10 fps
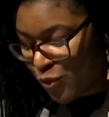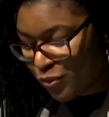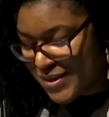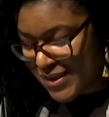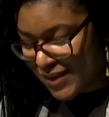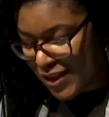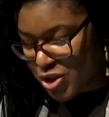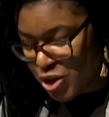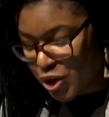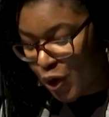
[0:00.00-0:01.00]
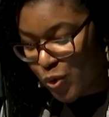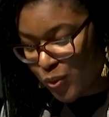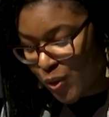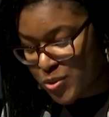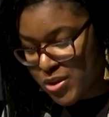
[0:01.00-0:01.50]
Recently, she
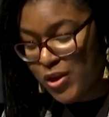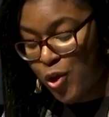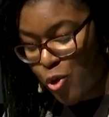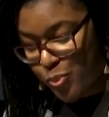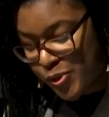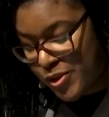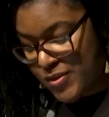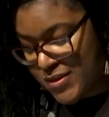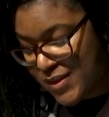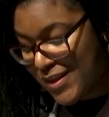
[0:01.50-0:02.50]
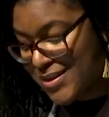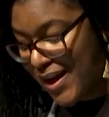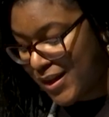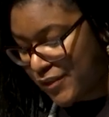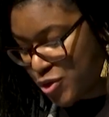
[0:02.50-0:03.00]
co-wrote and co-produced the
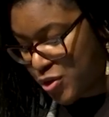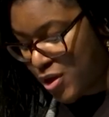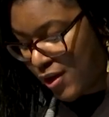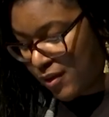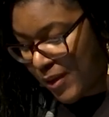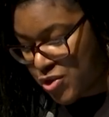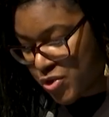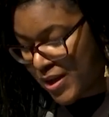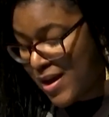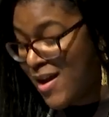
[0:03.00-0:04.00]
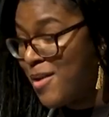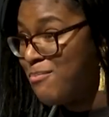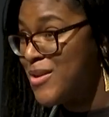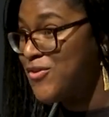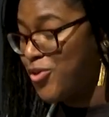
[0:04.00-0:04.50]
television documentary
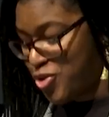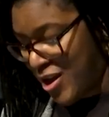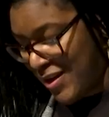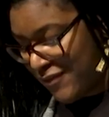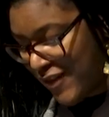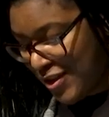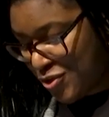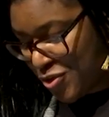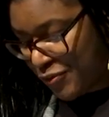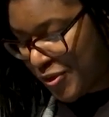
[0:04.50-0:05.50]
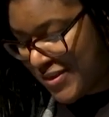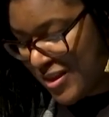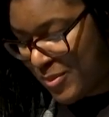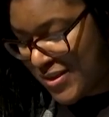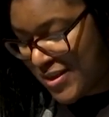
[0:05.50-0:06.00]
Mister Jane and Finch for
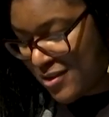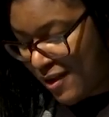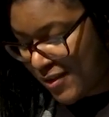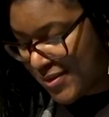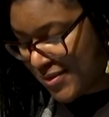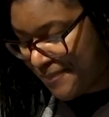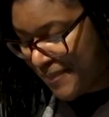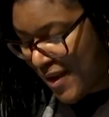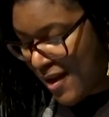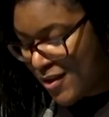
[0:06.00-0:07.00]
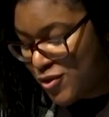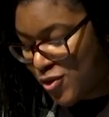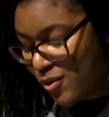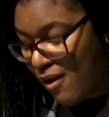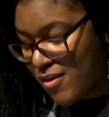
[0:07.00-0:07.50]
C B C Docs.
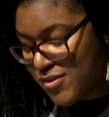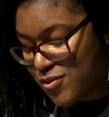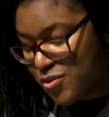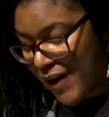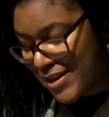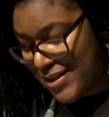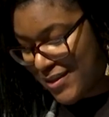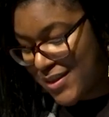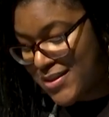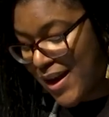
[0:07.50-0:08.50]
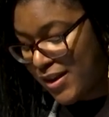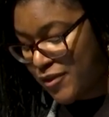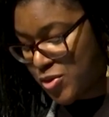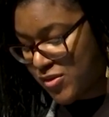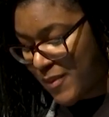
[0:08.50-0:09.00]
Duke also directed the
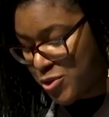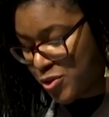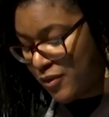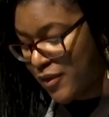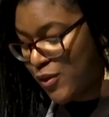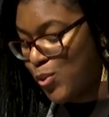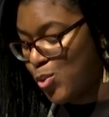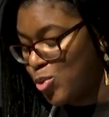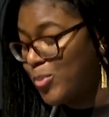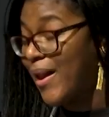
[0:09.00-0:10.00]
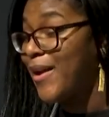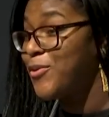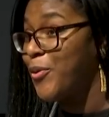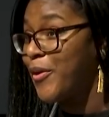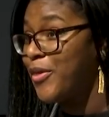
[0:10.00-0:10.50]
television special The Cool Black
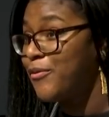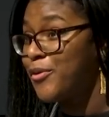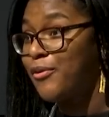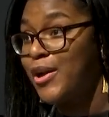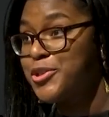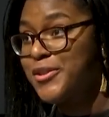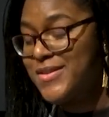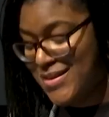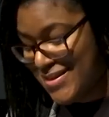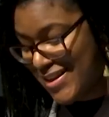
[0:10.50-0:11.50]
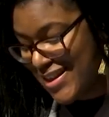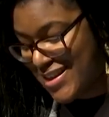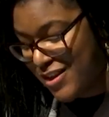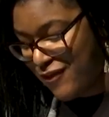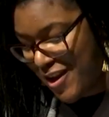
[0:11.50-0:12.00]
North for
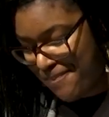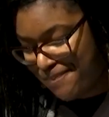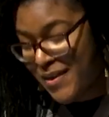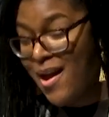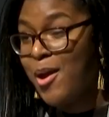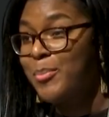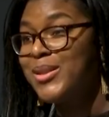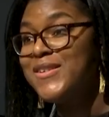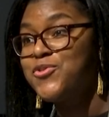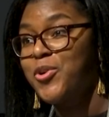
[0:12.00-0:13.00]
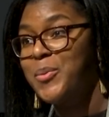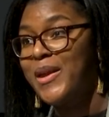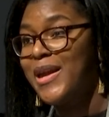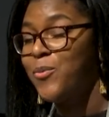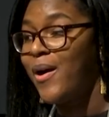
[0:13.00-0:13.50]
Rogers/Citytv. Please join
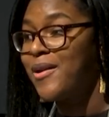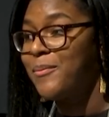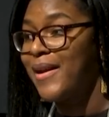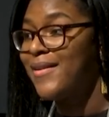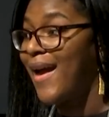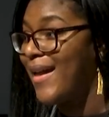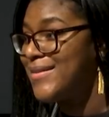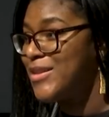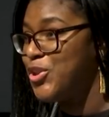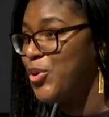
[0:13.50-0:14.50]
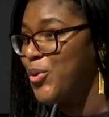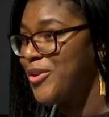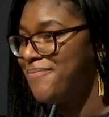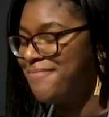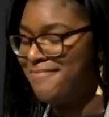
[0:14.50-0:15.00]
me in welcoming Allison Duke.